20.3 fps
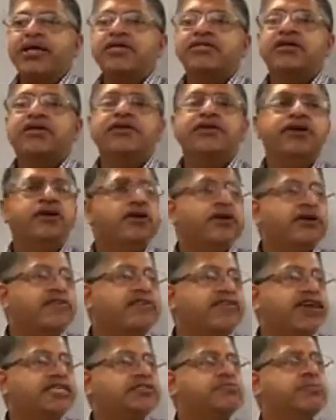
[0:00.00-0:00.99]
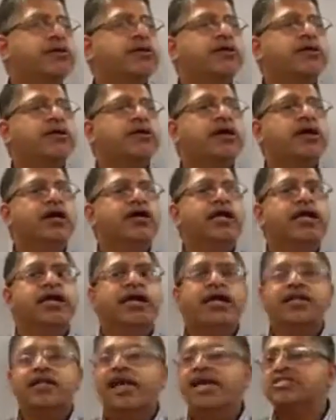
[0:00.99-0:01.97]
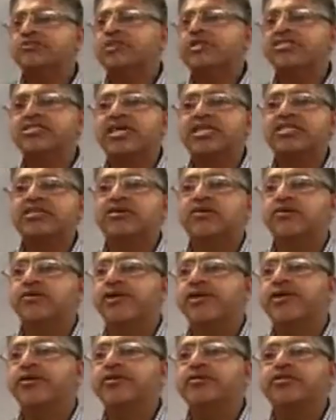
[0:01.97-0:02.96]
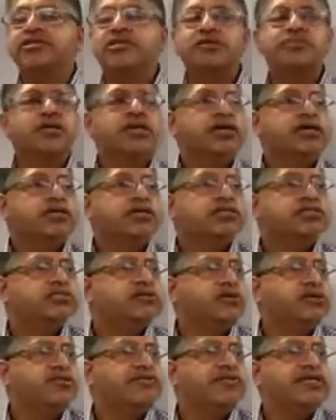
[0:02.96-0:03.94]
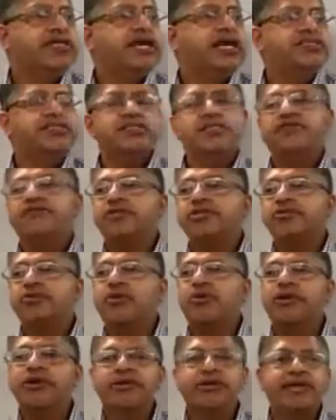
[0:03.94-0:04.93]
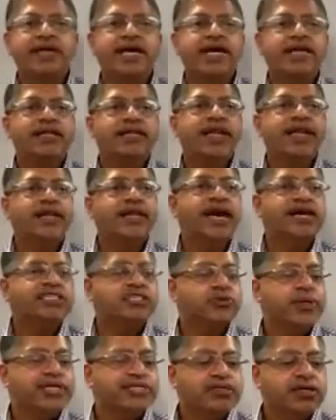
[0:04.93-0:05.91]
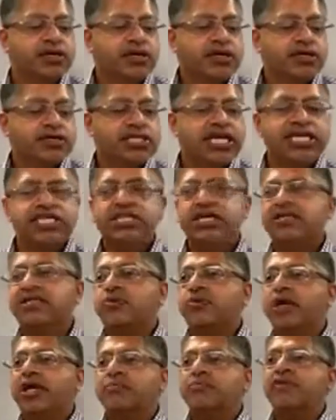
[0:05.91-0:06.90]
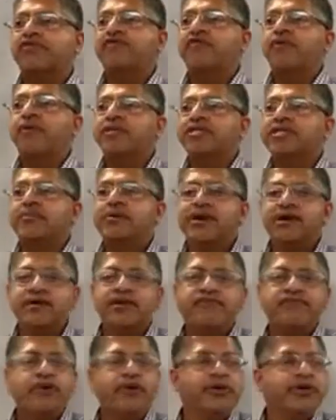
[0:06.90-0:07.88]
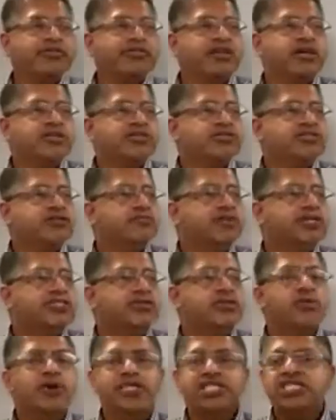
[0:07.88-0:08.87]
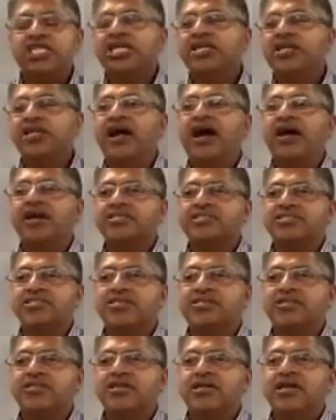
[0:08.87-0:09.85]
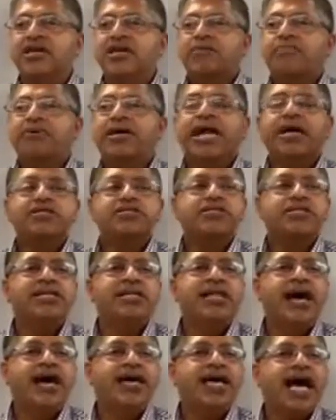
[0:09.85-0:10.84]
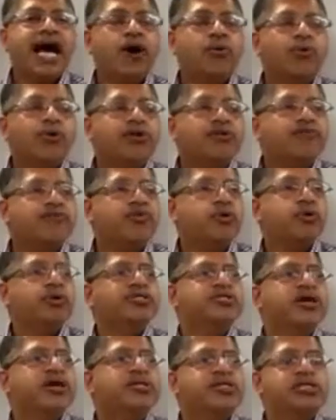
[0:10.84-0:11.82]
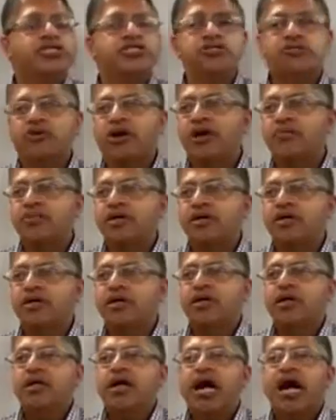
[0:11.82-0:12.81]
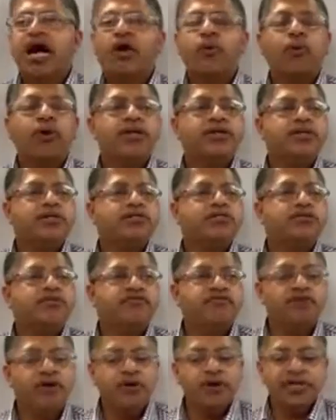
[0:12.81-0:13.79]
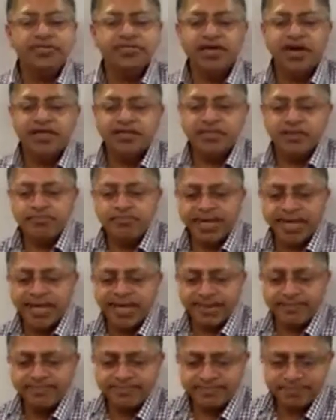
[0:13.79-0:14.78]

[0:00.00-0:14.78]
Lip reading: So you can go on Facebook and get last week's teaching, or on YouTube, just search for Destined for Torah, and you can get last week's teaching and the week before. So I'm not going to focus too much on what she lost. But tonight, I want to focus on the trauma. I want to focus on the pain.